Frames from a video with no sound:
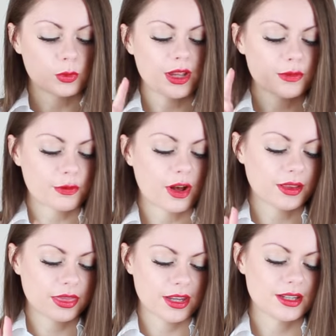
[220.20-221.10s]
Three
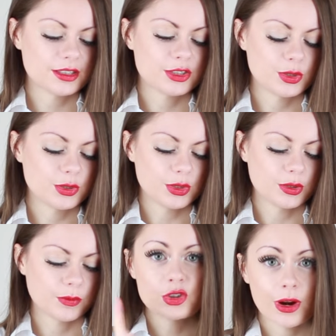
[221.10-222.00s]
fun things to do.
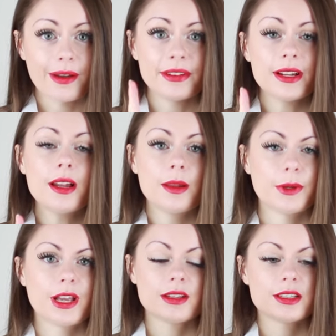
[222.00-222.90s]
Travel,
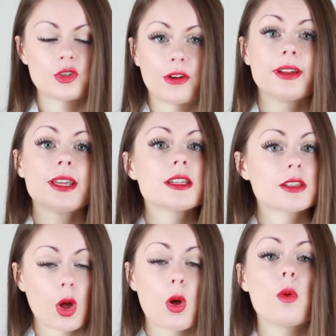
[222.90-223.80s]
because traveling
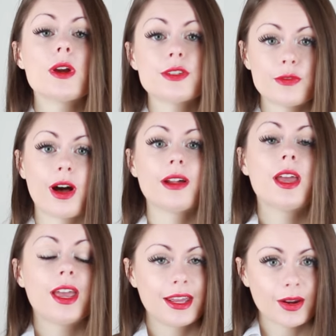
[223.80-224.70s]
is always fun
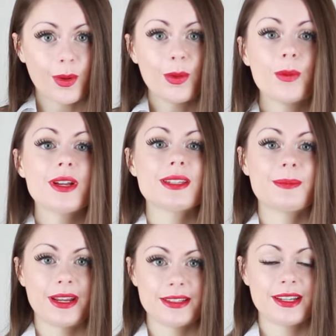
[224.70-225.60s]
and always
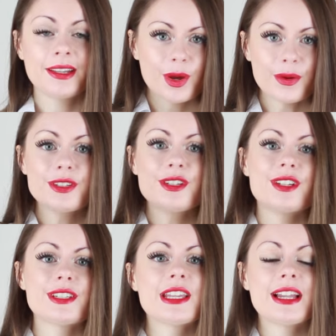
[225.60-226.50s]
amazing. Going to
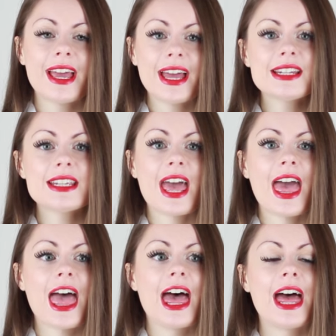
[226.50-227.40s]
Disneyland
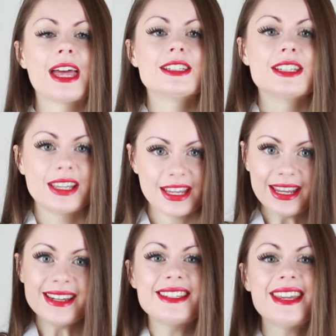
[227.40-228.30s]
and
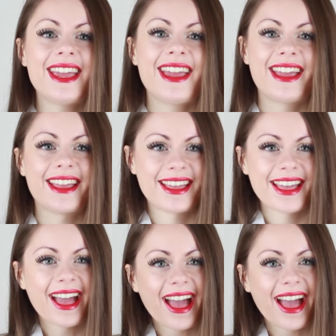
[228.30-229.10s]
eating.